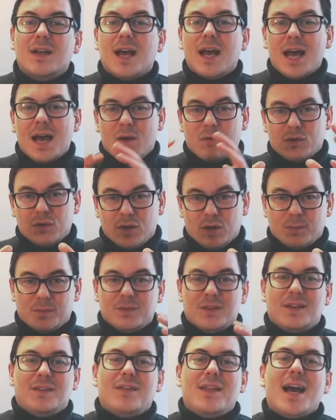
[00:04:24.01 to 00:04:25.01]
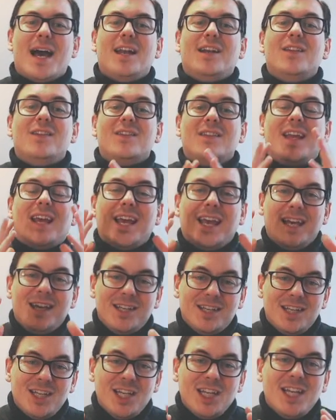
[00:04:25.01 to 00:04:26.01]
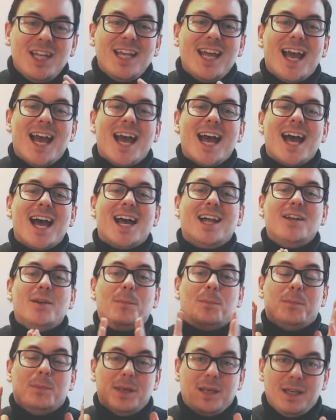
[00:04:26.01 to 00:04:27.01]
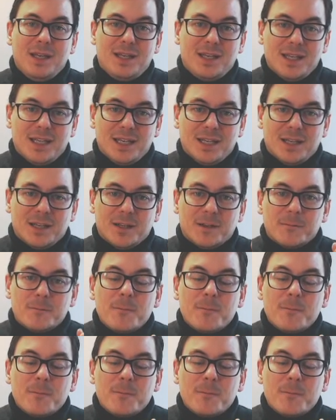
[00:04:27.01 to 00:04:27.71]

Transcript: outcomes and that is AD and BD.